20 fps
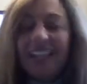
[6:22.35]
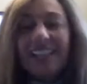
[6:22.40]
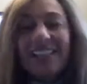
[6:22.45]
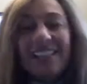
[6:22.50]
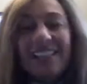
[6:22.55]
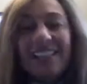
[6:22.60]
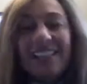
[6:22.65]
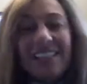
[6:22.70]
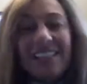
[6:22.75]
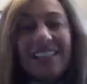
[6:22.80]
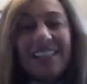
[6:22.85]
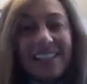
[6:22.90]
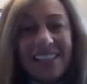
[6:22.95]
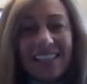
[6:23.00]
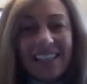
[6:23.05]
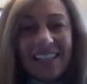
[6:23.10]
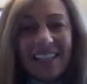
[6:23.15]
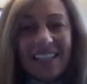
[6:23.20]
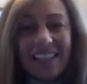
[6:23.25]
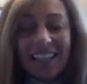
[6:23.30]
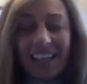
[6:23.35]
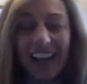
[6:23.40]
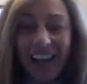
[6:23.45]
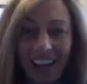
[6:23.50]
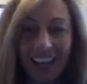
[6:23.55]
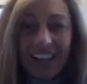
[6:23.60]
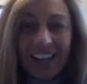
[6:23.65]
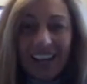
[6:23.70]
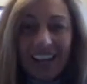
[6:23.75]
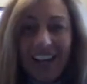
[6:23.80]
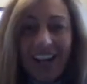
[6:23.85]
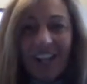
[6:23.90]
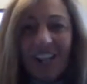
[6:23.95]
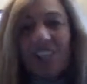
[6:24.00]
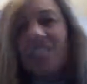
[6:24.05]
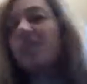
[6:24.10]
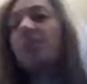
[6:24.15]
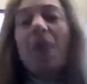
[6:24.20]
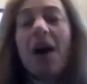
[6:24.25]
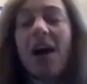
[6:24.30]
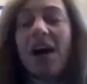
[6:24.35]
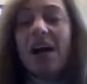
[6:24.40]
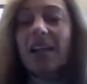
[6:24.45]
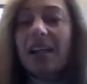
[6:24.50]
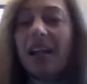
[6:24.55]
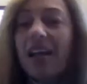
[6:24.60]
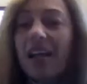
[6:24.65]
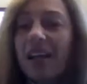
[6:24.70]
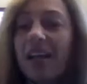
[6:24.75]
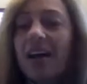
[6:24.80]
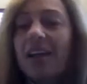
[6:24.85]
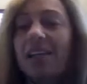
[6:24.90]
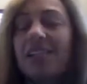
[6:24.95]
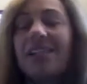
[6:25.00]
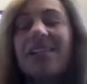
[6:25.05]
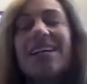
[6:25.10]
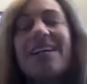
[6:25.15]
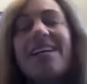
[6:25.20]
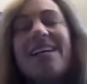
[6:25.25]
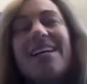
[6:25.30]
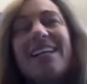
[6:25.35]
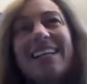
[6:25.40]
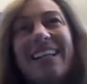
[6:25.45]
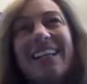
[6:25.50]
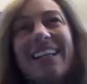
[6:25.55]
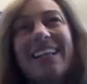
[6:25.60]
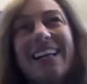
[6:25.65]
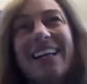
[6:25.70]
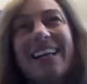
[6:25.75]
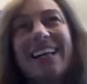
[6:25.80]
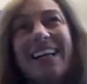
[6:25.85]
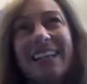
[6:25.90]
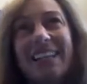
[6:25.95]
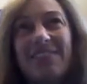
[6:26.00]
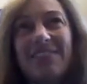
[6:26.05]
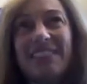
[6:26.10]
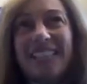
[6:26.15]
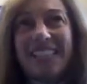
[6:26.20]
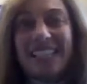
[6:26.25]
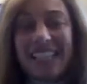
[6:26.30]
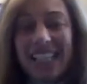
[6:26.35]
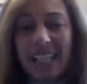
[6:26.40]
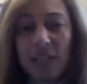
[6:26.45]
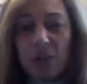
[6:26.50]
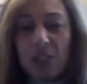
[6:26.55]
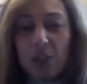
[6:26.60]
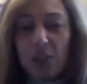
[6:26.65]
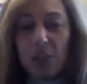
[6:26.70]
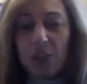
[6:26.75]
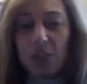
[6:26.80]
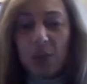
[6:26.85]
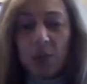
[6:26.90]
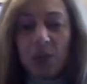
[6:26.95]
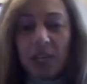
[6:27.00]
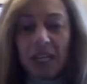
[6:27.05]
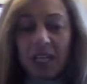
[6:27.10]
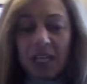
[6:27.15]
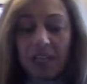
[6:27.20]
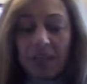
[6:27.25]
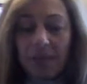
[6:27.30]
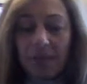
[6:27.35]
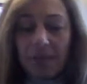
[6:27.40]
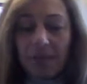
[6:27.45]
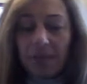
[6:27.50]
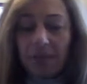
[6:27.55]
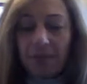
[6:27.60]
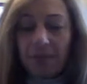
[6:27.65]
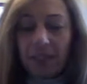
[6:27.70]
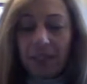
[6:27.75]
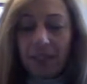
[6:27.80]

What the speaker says: You see, the unconscious mind cannot kind of distinguish between,